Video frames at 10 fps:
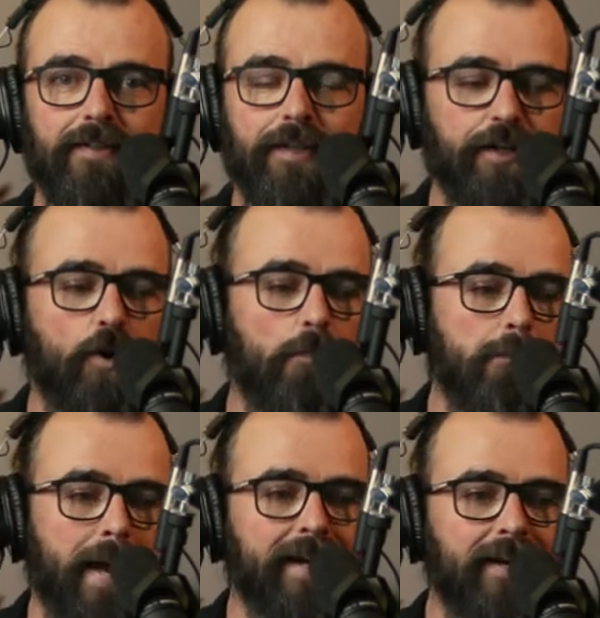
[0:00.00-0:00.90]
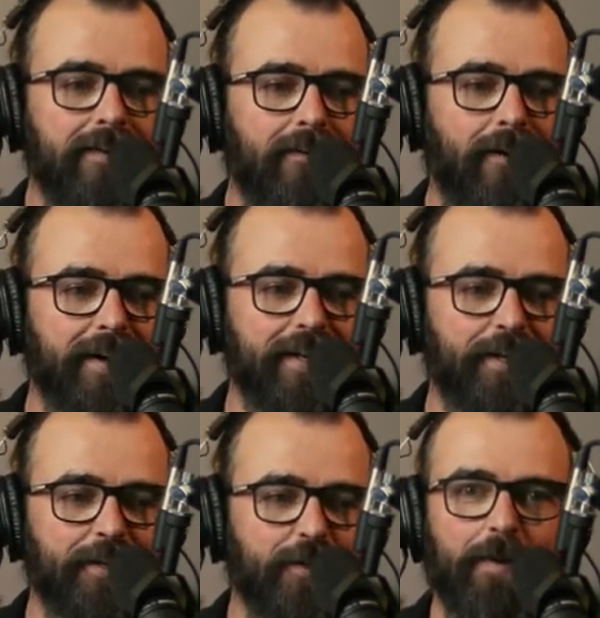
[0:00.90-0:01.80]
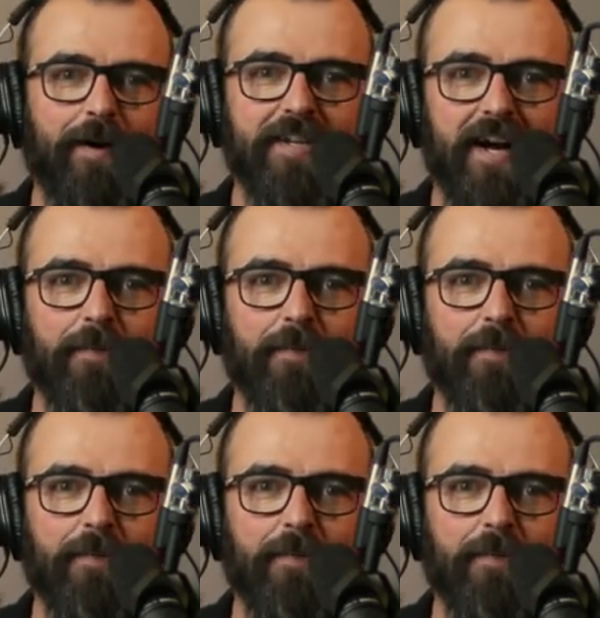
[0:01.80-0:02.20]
You can go meta on it. You could do talking